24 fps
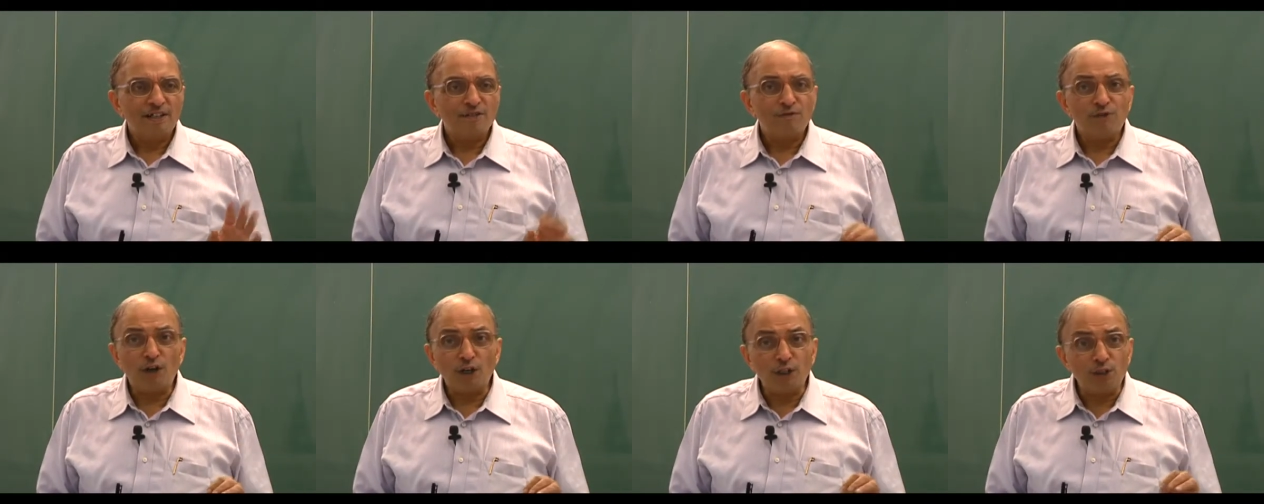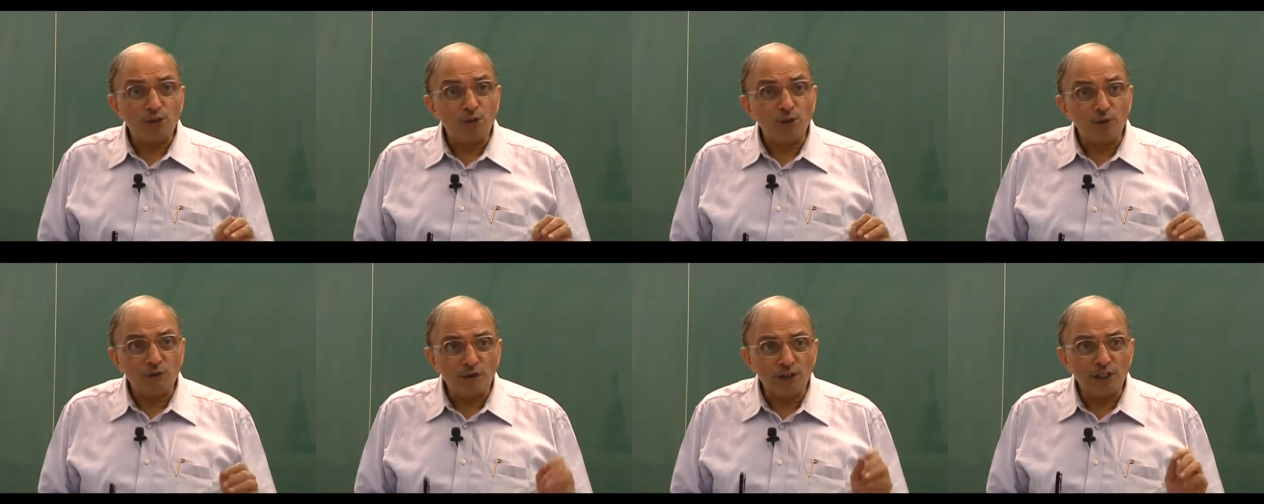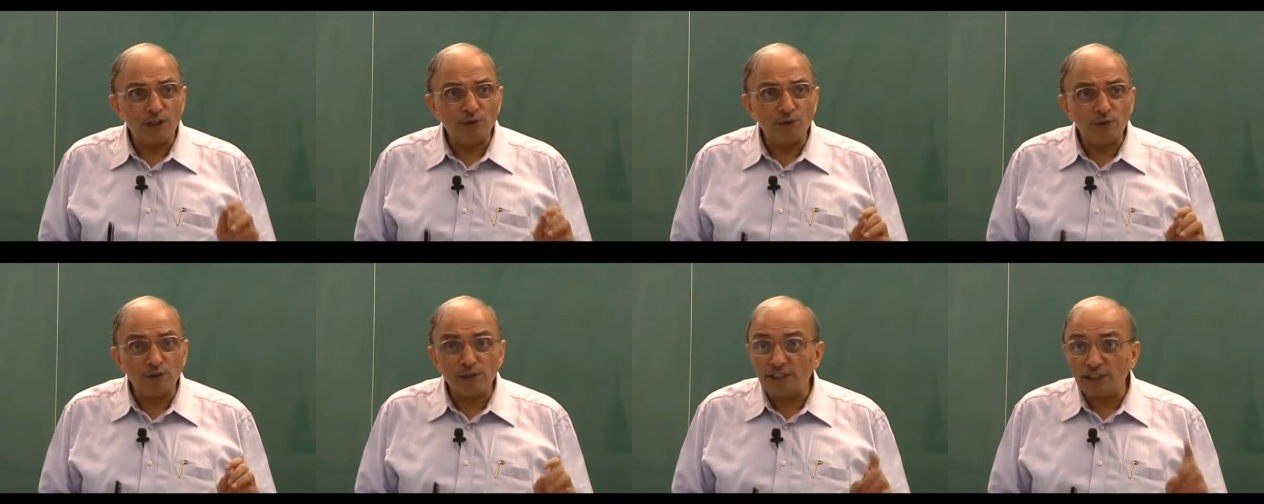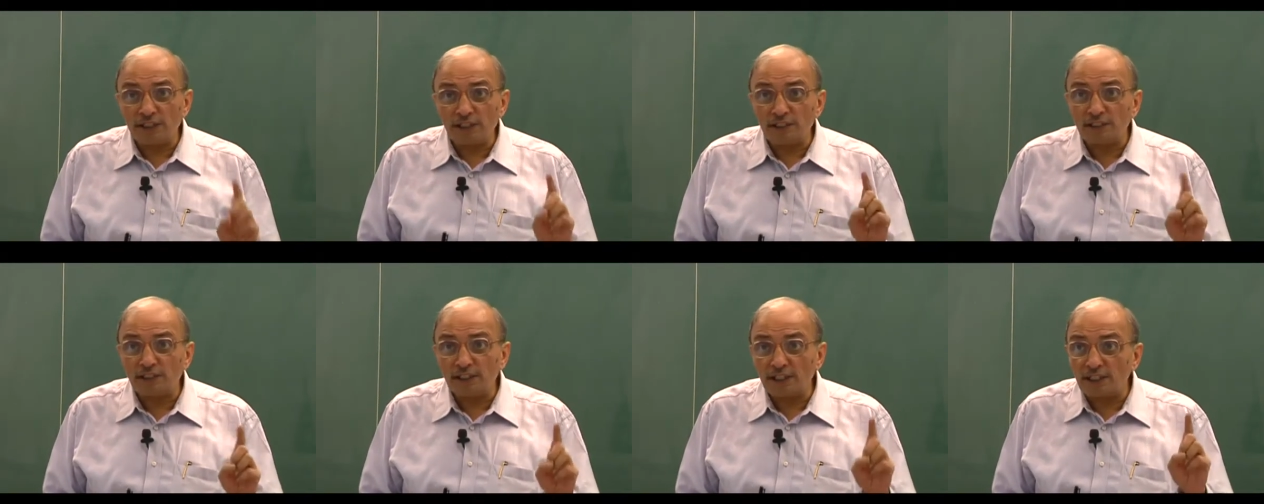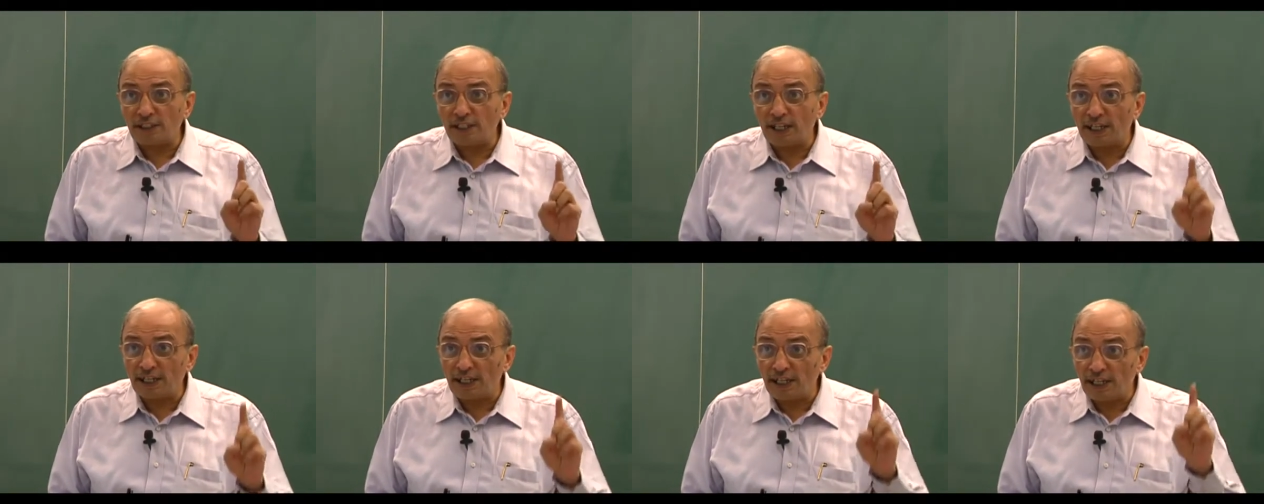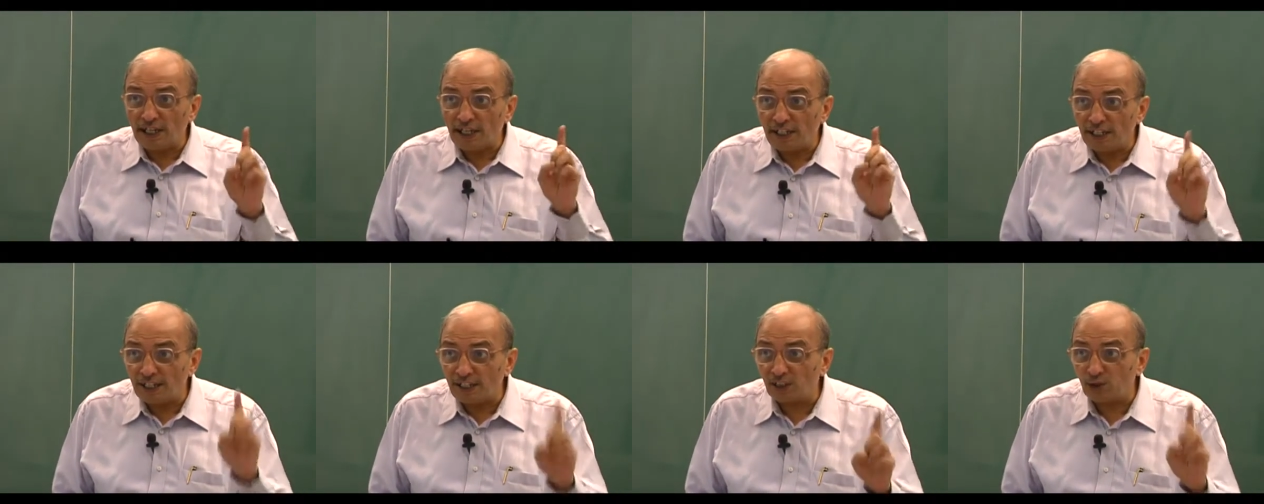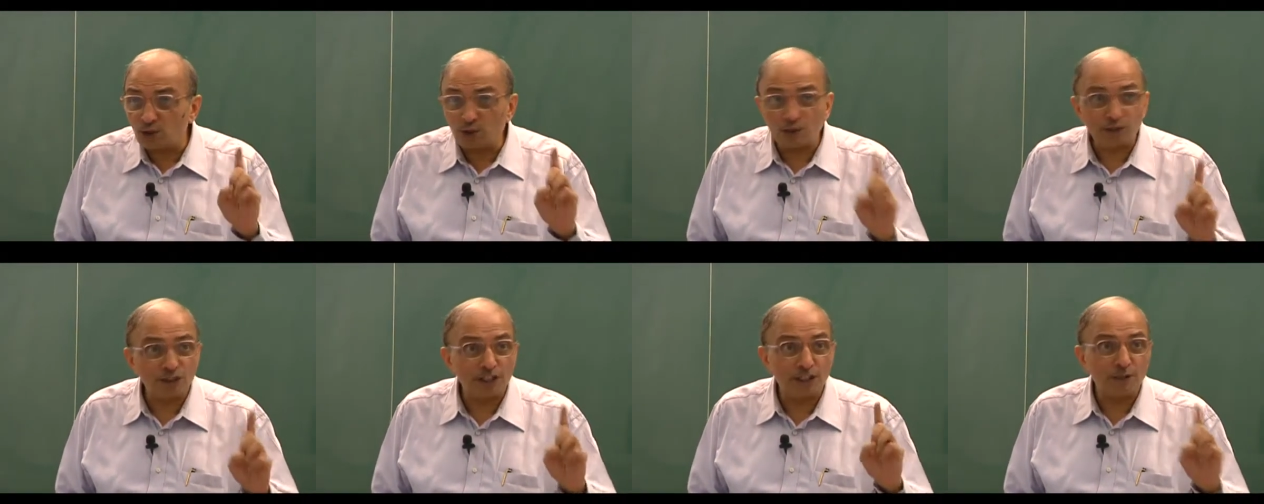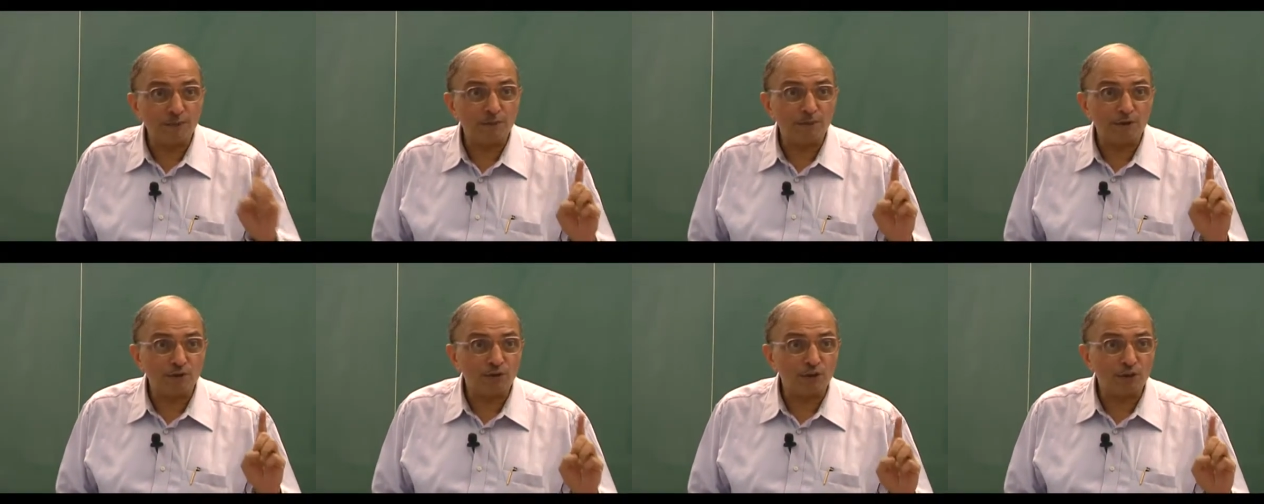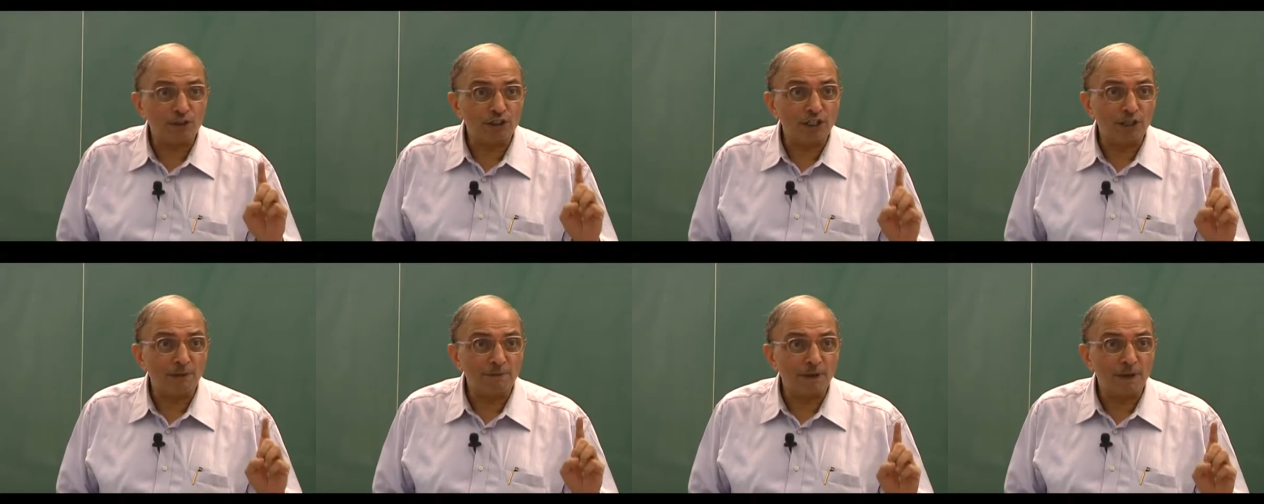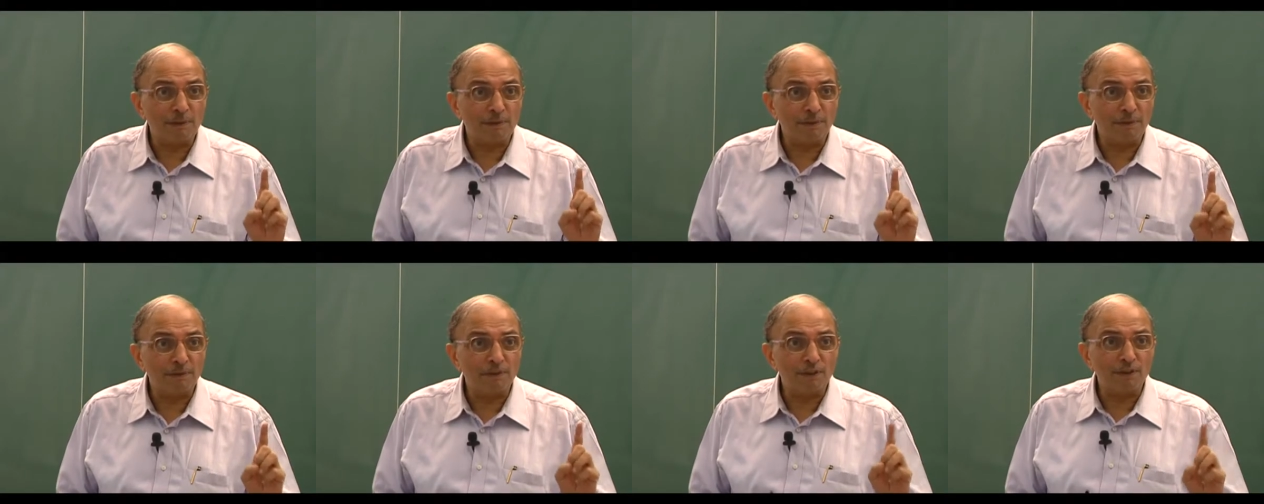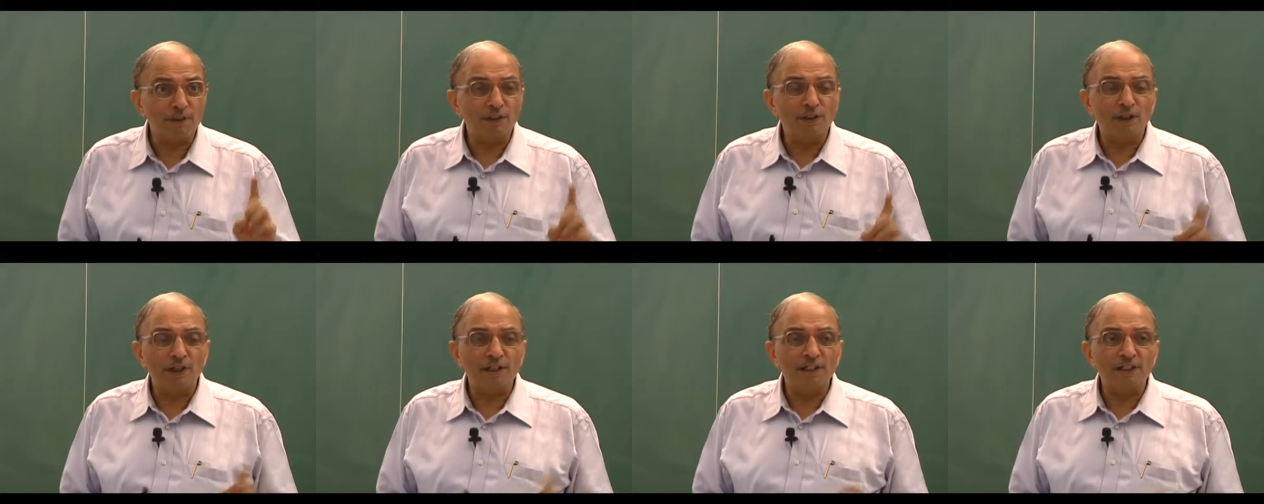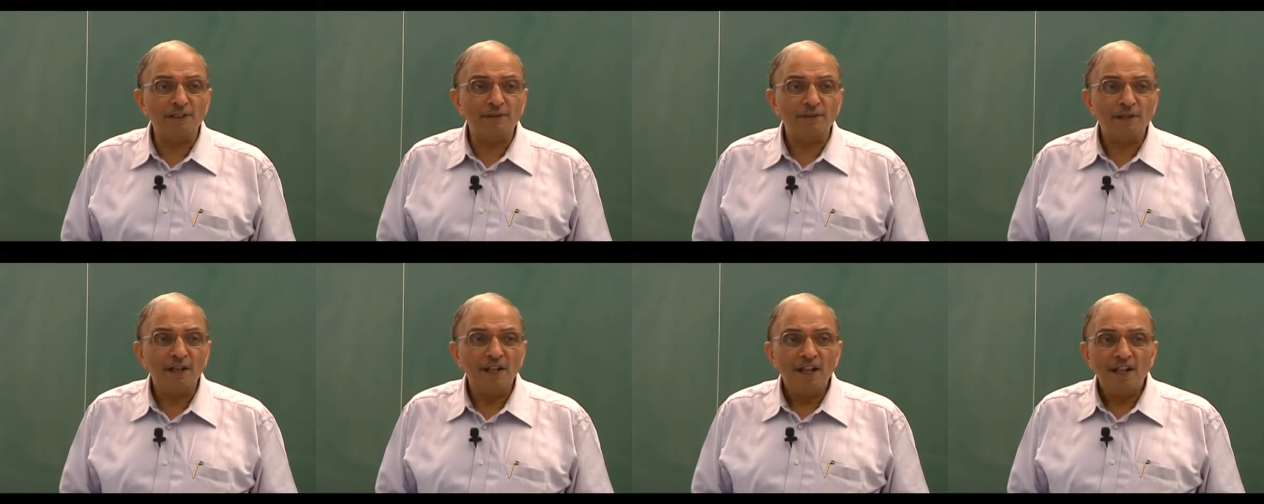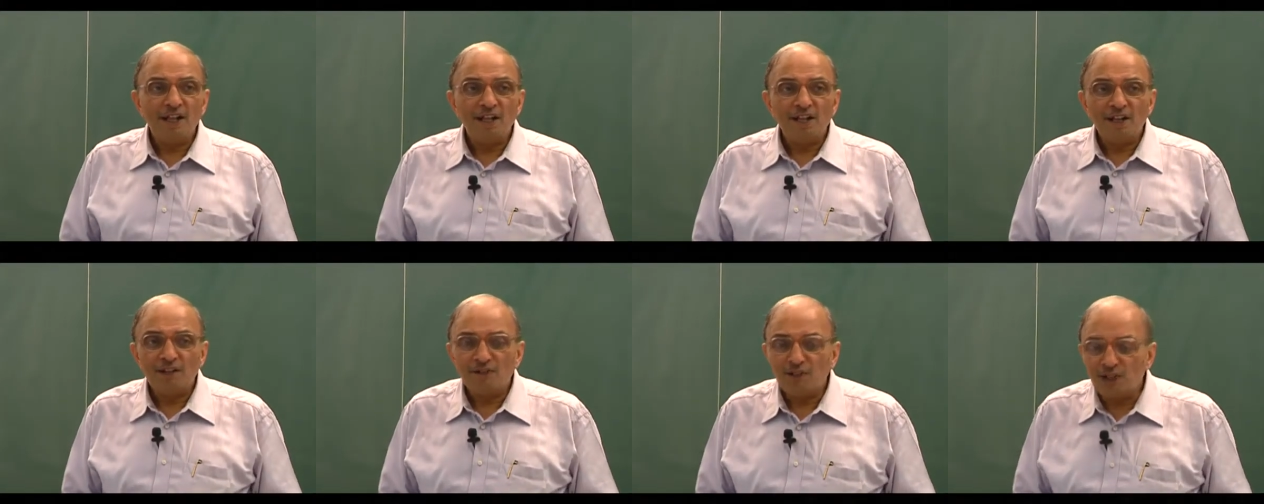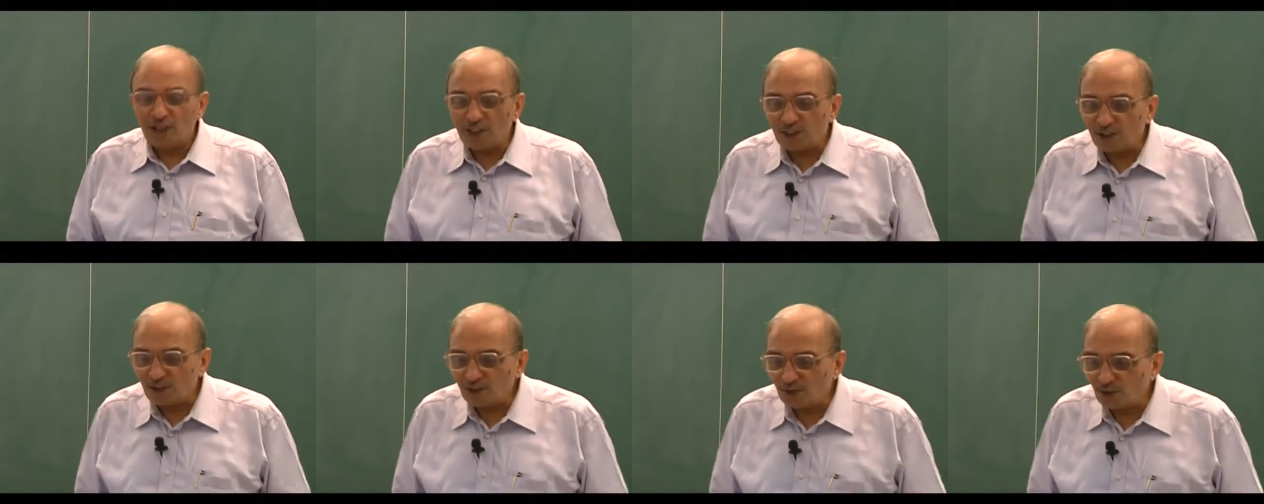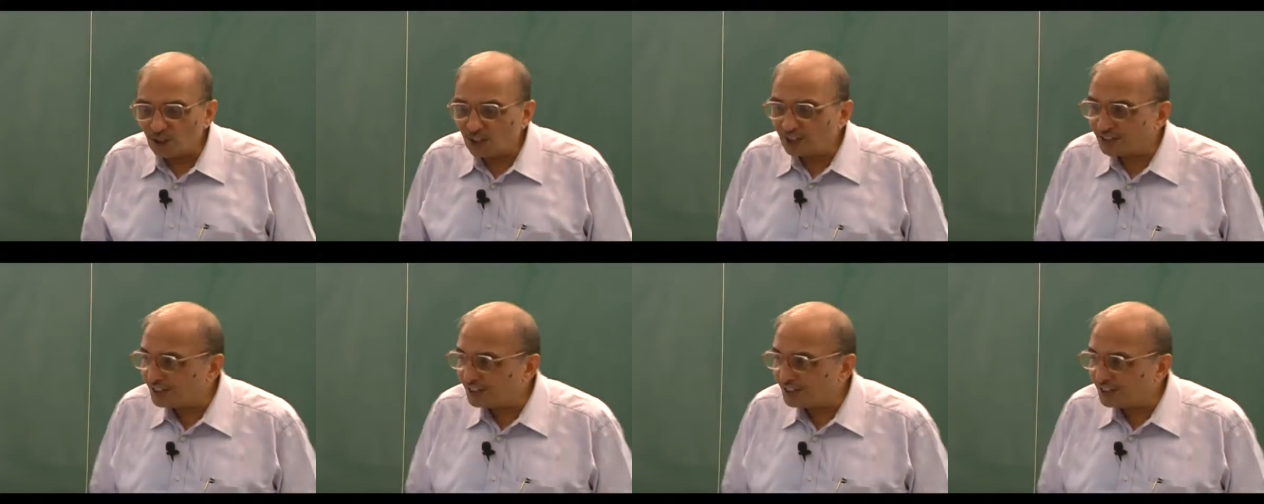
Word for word: What do we do? This, this is an Indian social, social problem. We will not, we'll, we'll